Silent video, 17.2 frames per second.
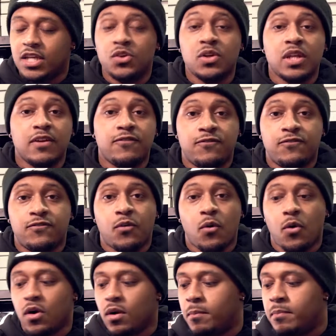you need
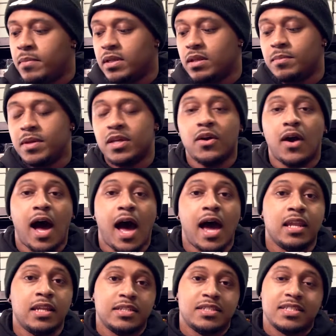4 millimeter
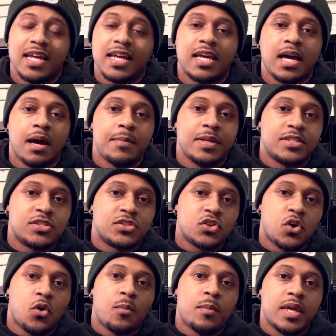eyelets, and they come in
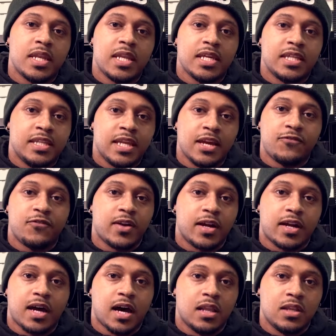so many
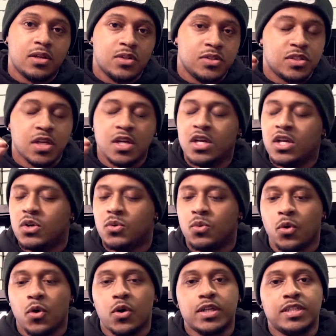different colors:
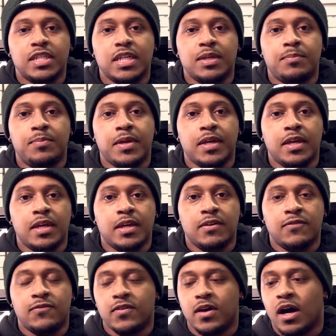Roy G.
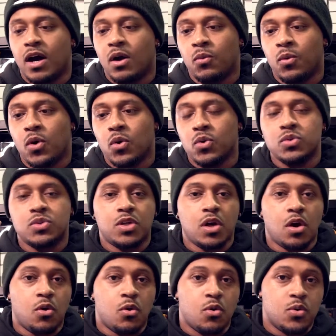Biv, rose
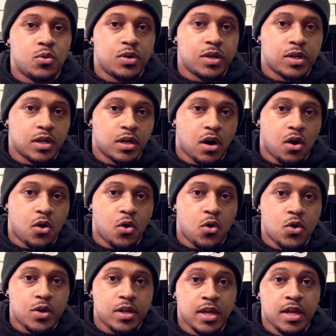gold,
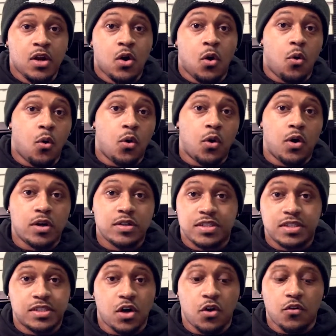gold, or
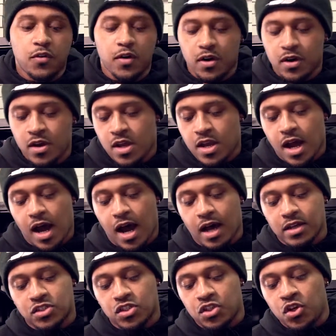silver.
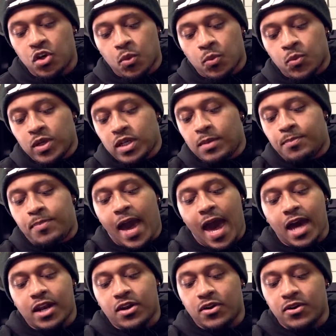So you can really
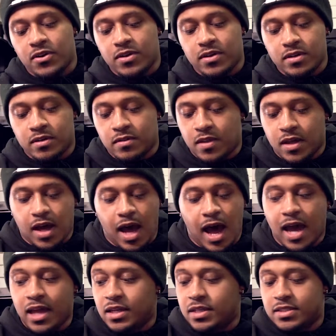pattern the
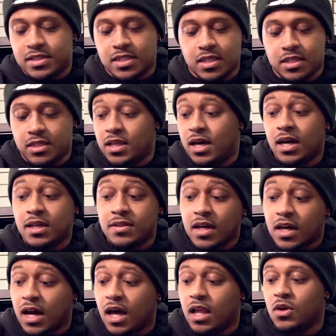eyelets,
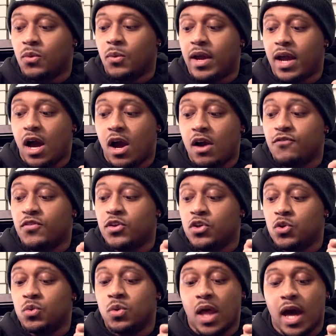the colorway, however
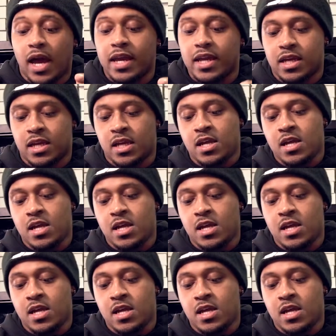you like.